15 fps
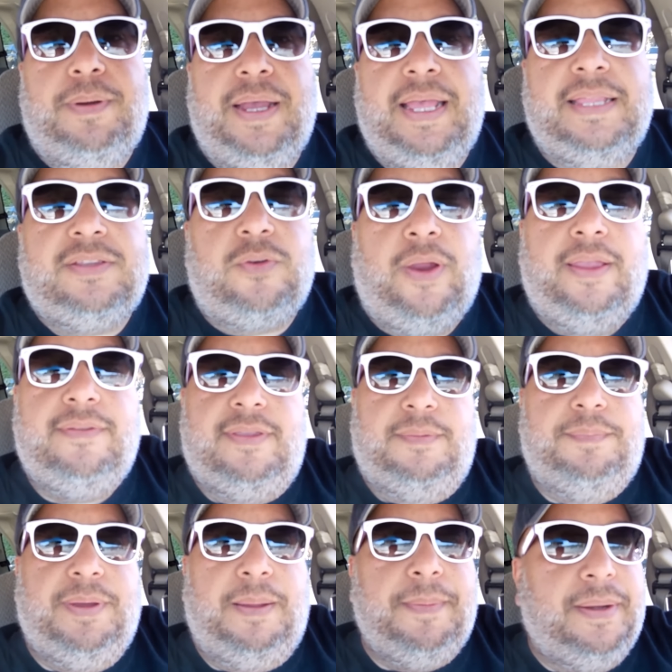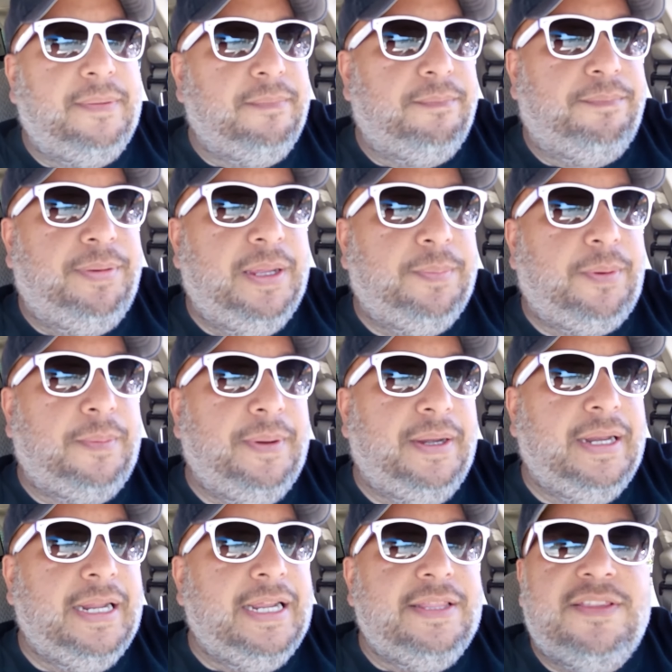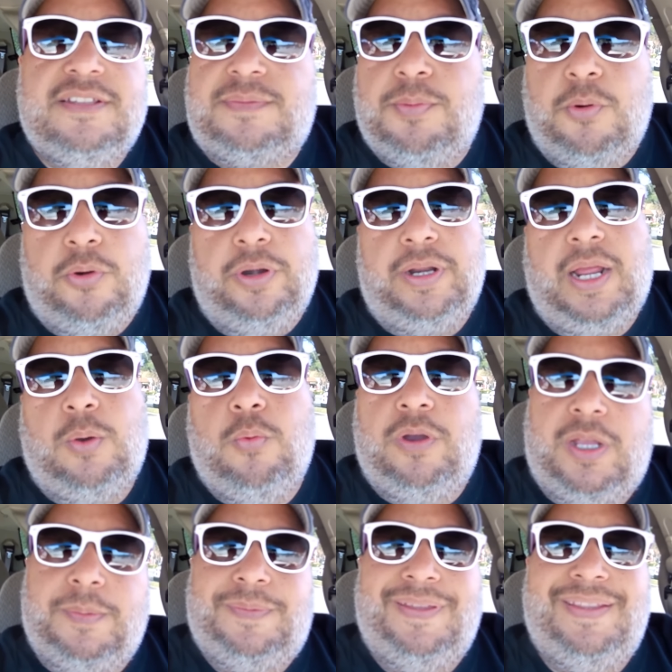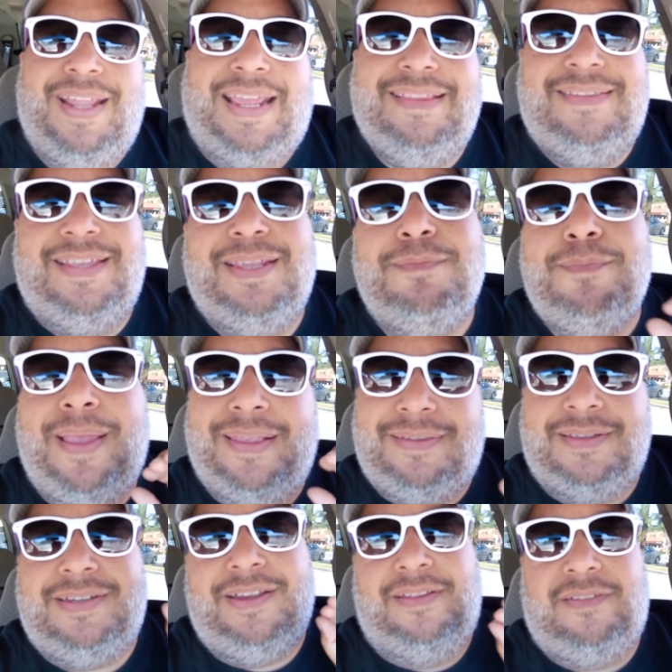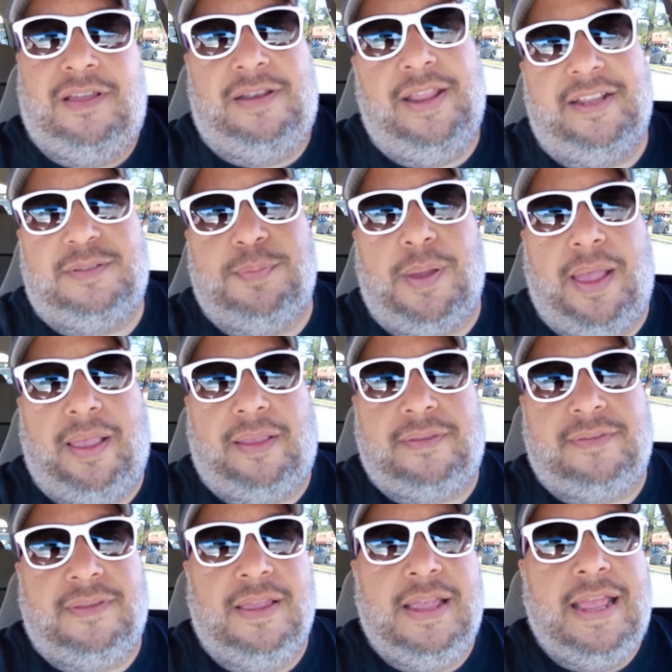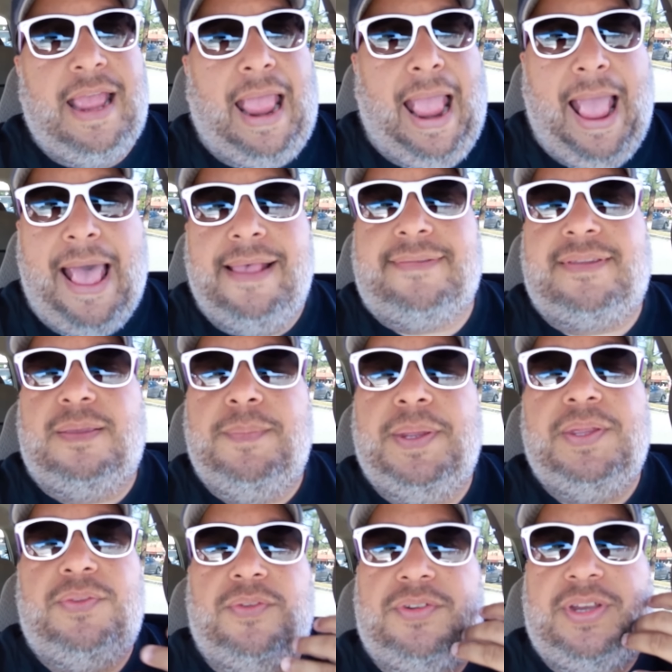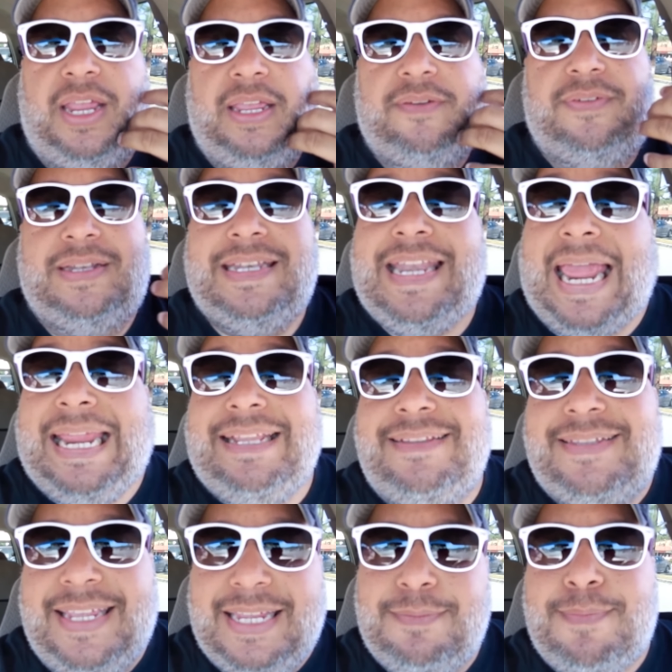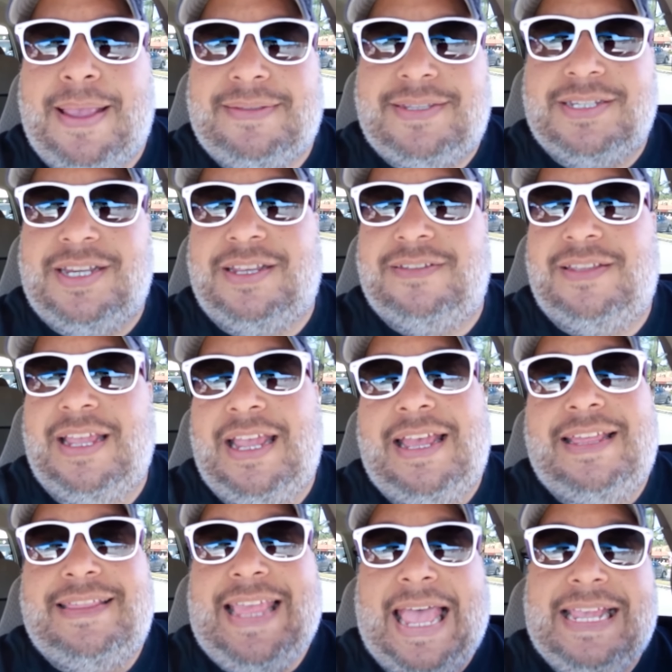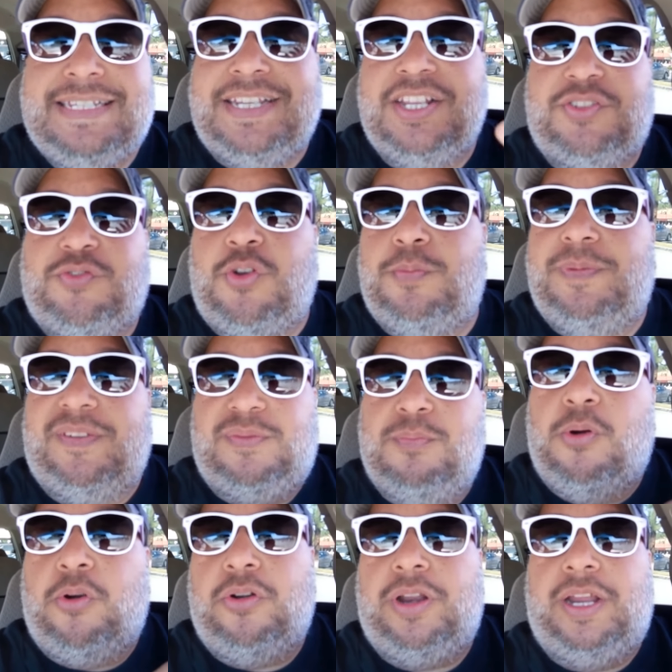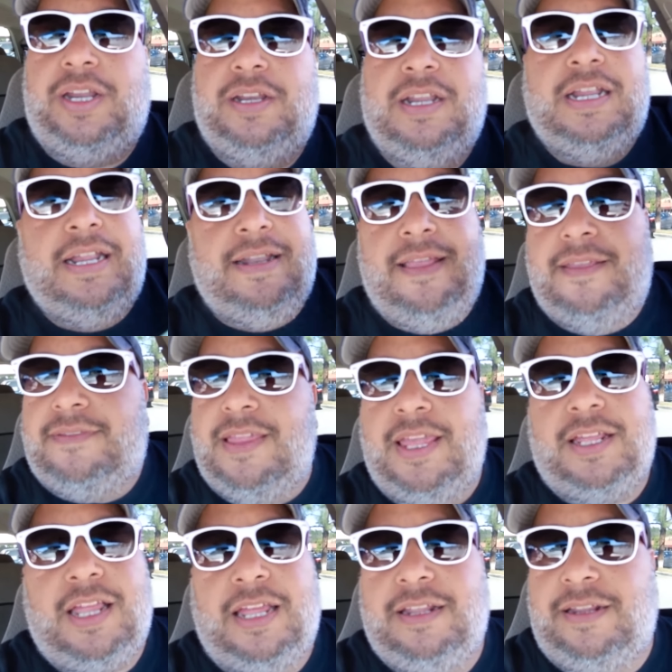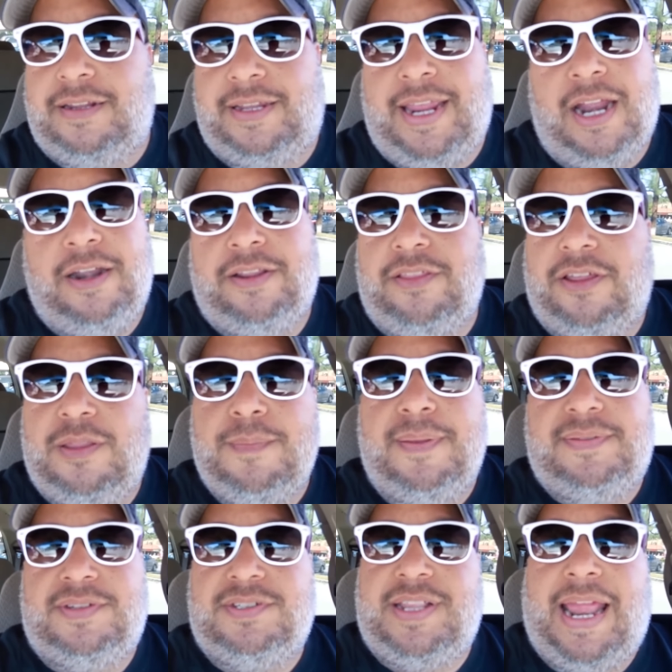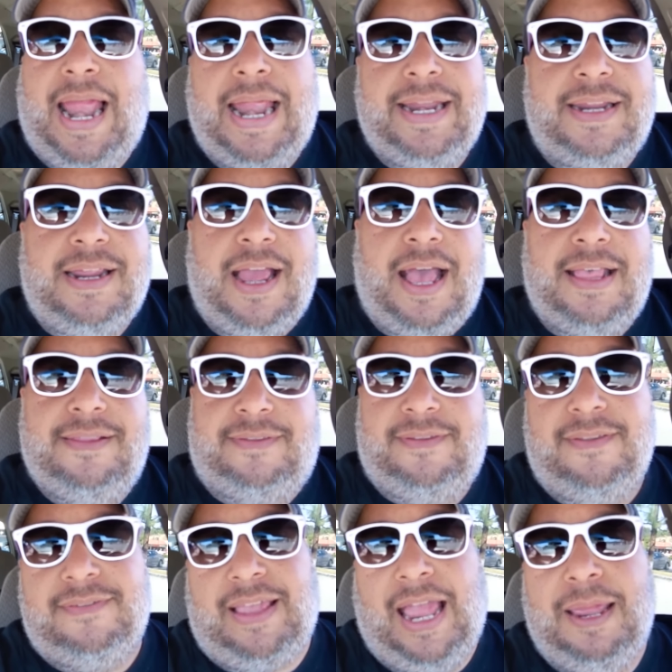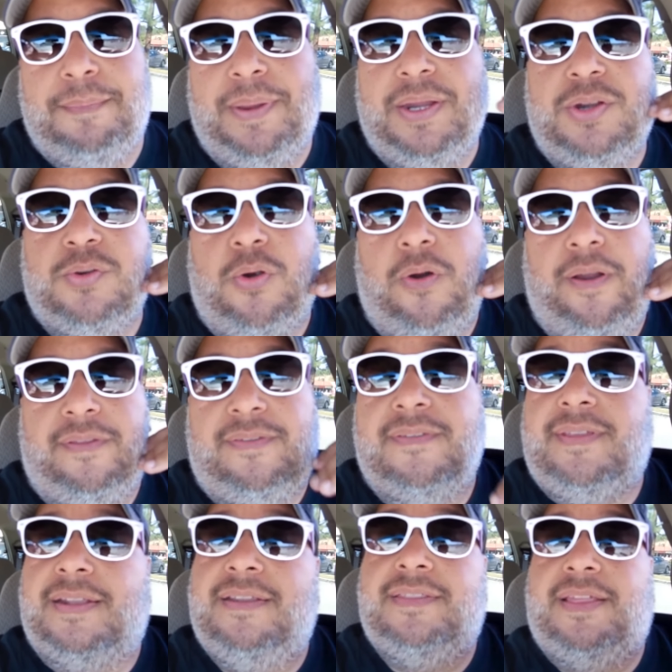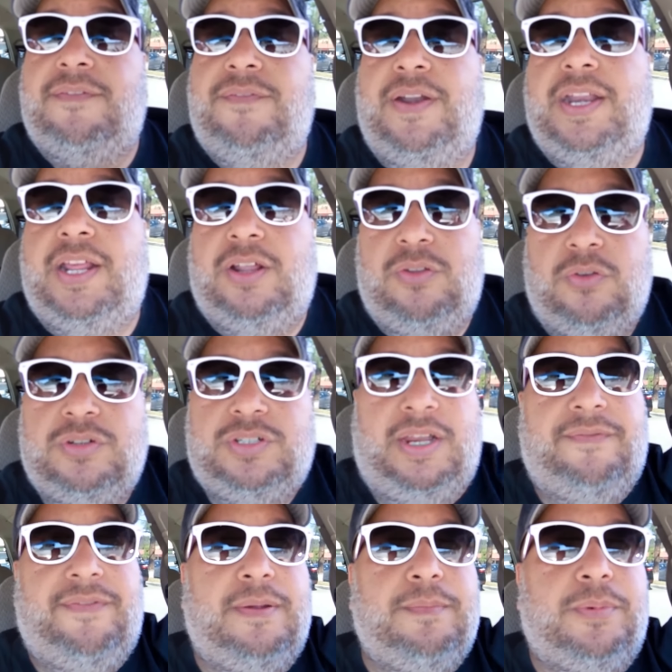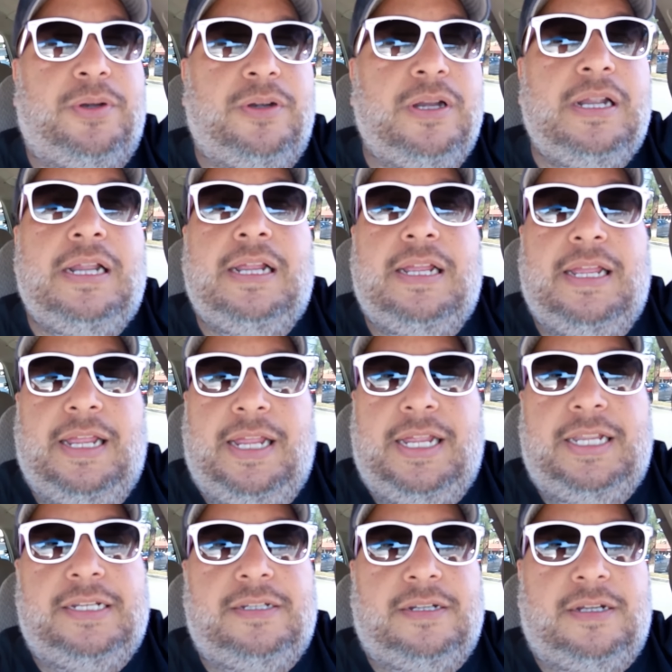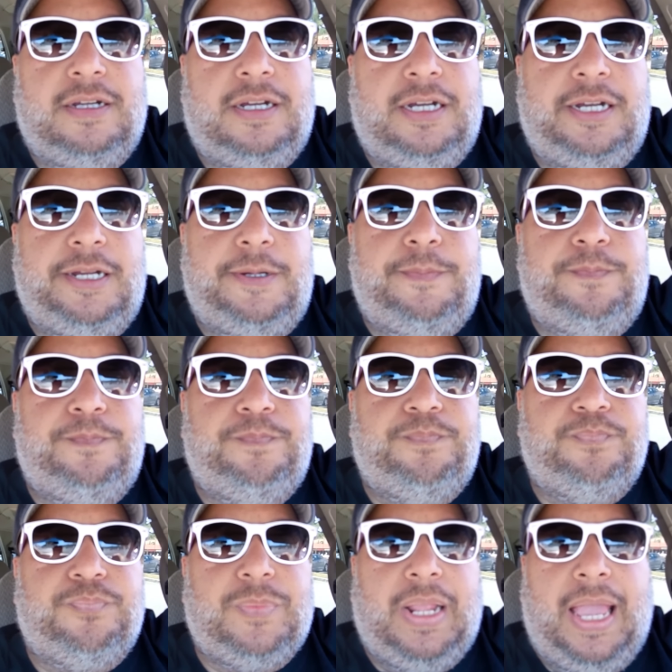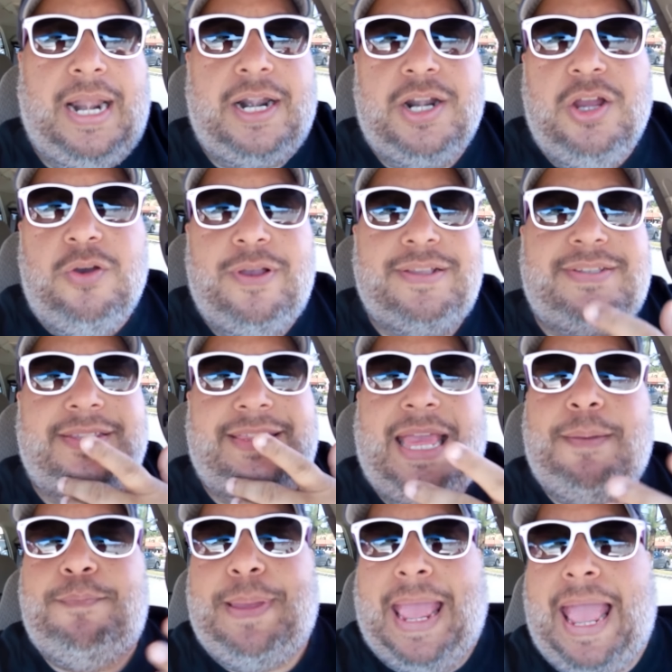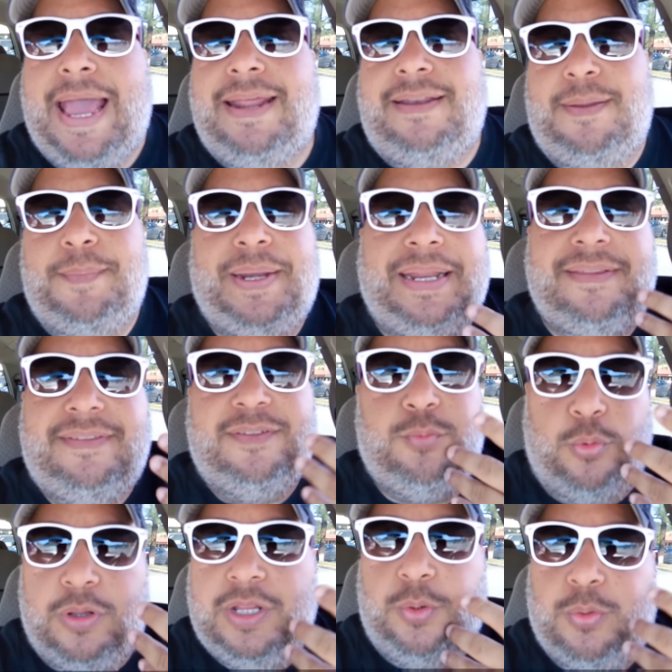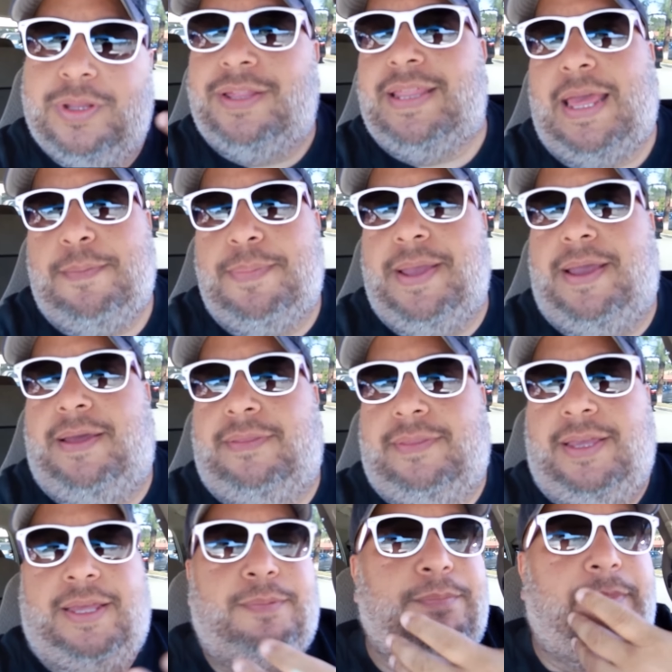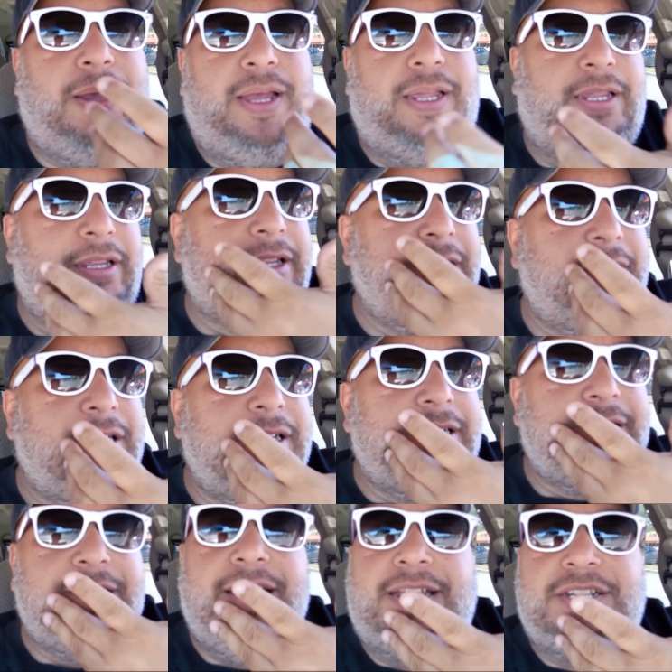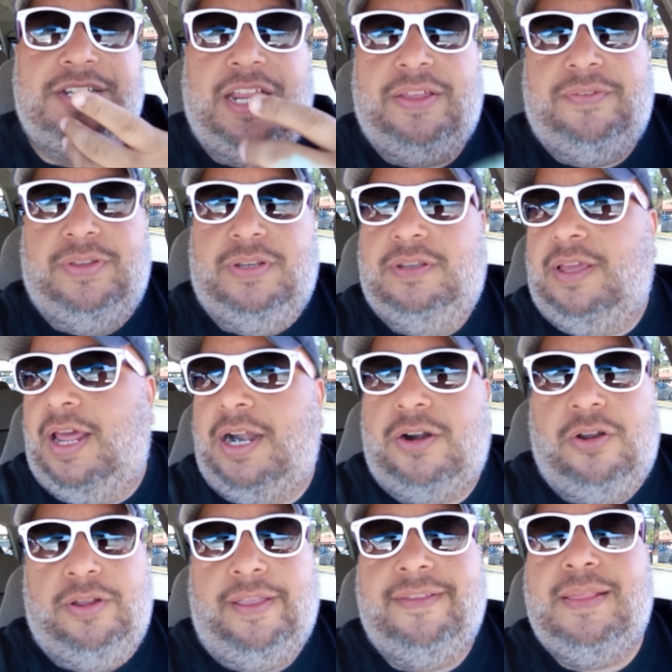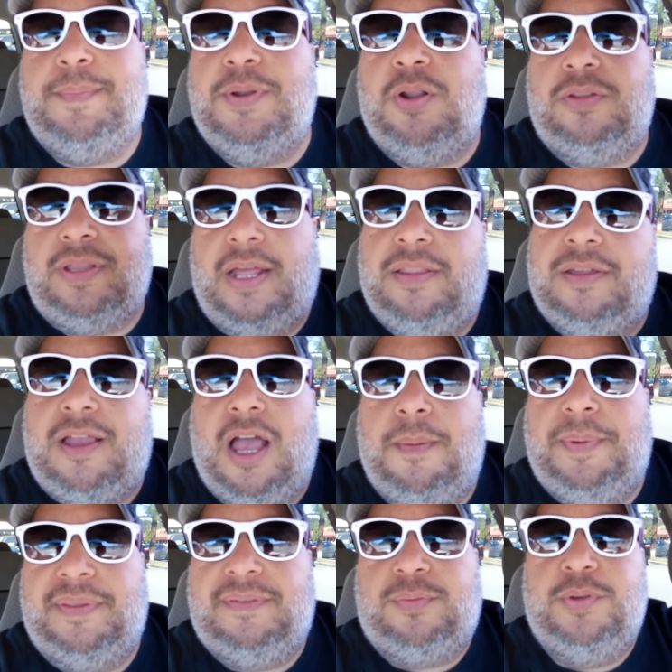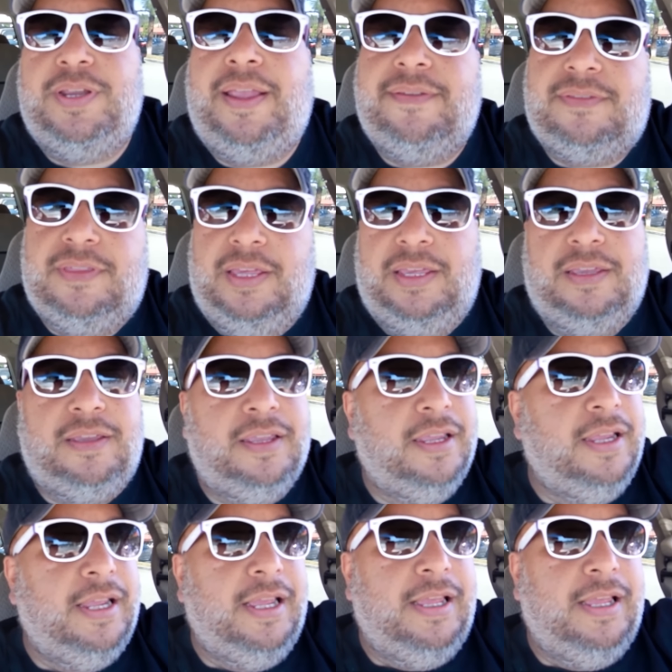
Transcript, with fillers: But it's crazy. But I mean, people. I mean, this morning I woke up to 19 messages on Xbox. Asking me to shave. 19 messages. That's just from this morning. That's not counting the other messages that I got since I've been growing, since I did that video, No Shavember. And I don't know, is it that bad? I mean, is it really, really that bad that my not shaving? I don't know. You guys let me know down in the comments what you guys think.